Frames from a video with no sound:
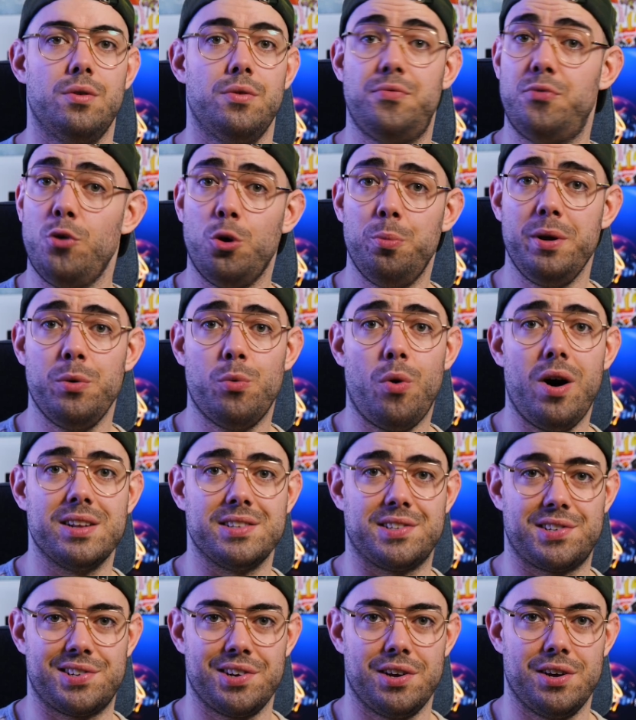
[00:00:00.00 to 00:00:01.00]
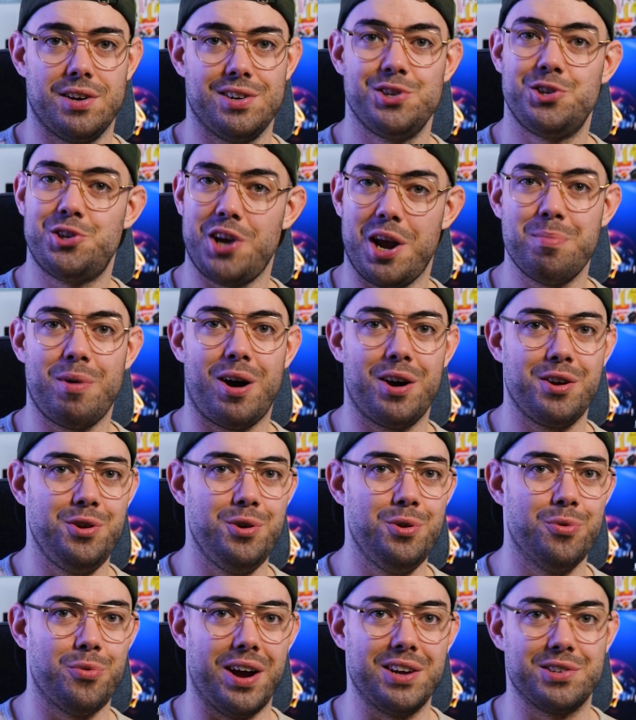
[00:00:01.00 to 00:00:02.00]
Fool me once, shame on
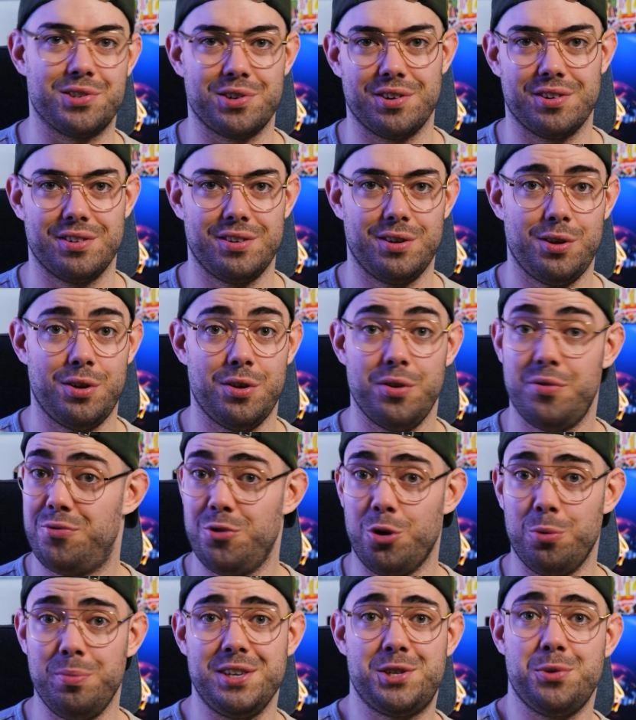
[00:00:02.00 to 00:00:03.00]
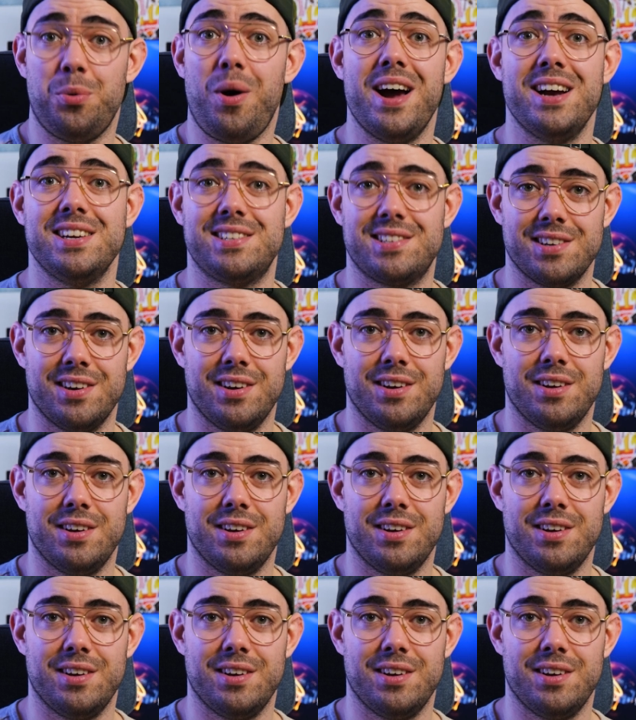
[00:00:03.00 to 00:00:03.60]
you, Razer. Fool me twice,